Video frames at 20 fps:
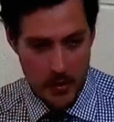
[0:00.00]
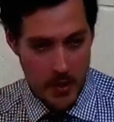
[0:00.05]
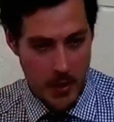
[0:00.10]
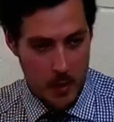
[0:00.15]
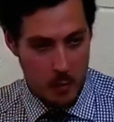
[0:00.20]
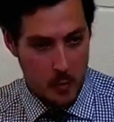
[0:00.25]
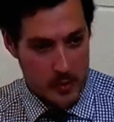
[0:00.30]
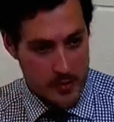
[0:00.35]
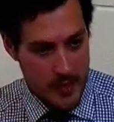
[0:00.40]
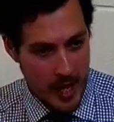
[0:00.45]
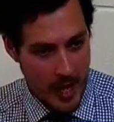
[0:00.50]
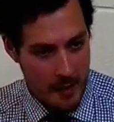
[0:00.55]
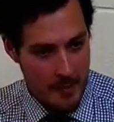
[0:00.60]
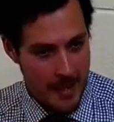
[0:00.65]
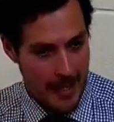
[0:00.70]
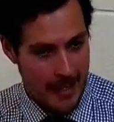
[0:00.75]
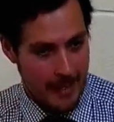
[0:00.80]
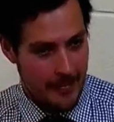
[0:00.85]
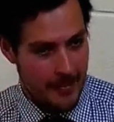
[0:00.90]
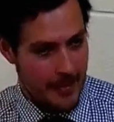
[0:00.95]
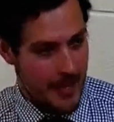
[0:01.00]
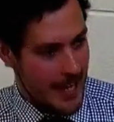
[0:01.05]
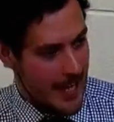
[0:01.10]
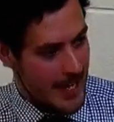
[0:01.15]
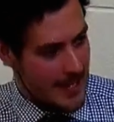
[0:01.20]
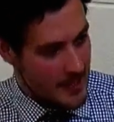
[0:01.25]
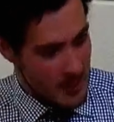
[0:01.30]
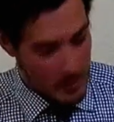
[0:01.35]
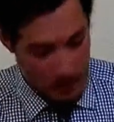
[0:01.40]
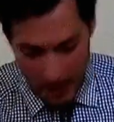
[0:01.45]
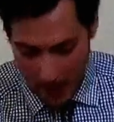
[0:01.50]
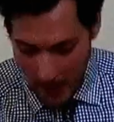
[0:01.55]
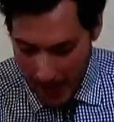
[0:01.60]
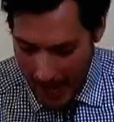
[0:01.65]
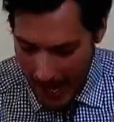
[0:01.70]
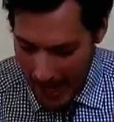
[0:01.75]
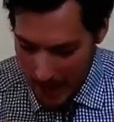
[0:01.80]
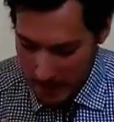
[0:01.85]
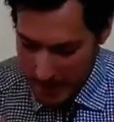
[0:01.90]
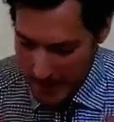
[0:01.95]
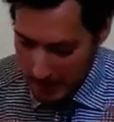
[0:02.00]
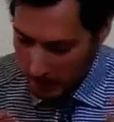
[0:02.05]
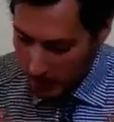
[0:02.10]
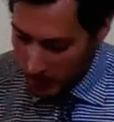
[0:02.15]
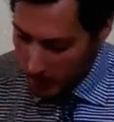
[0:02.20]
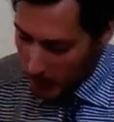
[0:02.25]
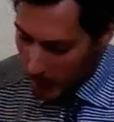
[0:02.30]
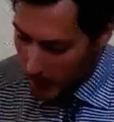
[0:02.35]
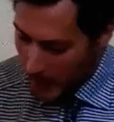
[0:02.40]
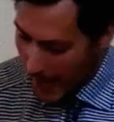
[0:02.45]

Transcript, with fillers: was coming and that his spirit had been poured